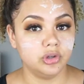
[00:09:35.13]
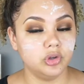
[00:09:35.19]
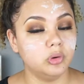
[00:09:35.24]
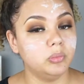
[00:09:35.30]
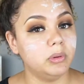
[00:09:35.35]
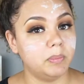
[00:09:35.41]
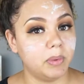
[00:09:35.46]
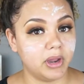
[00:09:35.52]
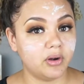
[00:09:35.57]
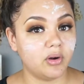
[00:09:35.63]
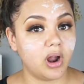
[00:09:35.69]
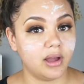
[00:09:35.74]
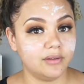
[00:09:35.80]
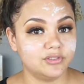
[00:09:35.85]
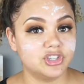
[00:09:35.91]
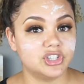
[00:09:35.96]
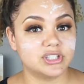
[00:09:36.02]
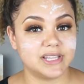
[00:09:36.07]
you'd be better
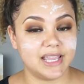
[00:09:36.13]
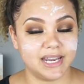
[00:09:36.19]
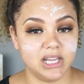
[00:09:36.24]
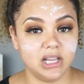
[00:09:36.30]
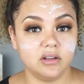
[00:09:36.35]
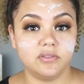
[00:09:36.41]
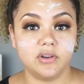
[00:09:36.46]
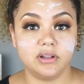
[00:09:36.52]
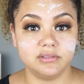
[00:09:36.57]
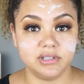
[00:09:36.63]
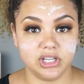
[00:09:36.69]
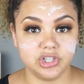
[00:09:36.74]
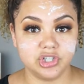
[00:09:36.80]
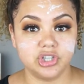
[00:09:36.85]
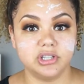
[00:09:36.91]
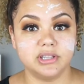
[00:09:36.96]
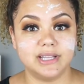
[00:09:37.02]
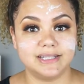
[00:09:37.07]
off just getting a
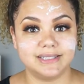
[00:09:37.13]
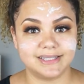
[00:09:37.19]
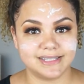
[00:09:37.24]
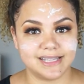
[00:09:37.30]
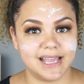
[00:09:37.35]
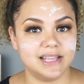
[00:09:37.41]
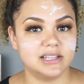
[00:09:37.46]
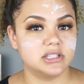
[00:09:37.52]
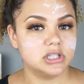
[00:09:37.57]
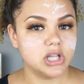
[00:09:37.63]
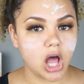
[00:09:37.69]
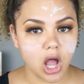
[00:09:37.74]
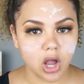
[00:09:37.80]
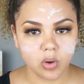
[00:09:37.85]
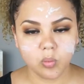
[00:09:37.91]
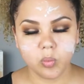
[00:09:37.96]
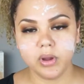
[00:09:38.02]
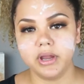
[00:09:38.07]
foundation that says
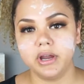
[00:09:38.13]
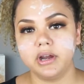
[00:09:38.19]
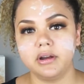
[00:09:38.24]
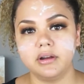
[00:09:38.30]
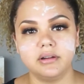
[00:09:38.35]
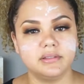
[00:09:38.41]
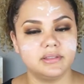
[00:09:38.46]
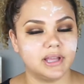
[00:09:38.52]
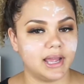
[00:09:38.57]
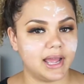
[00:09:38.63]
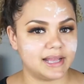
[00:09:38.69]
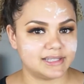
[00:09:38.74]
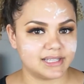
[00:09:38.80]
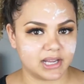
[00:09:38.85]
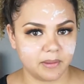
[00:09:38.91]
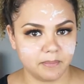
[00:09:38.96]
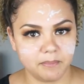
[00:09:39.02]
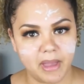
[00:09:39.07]
long wear, that has
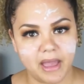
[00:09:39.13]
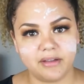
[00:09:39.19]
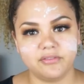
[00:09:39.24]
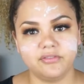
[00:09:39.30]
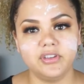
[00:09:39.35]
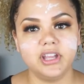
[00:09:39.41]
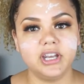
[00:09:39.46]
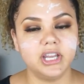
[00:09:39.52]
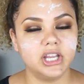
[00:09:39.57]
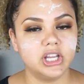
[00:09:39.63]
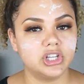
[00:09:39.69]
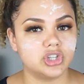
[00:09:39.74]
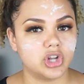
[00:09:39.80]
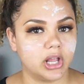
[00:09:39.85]
like a matte finish.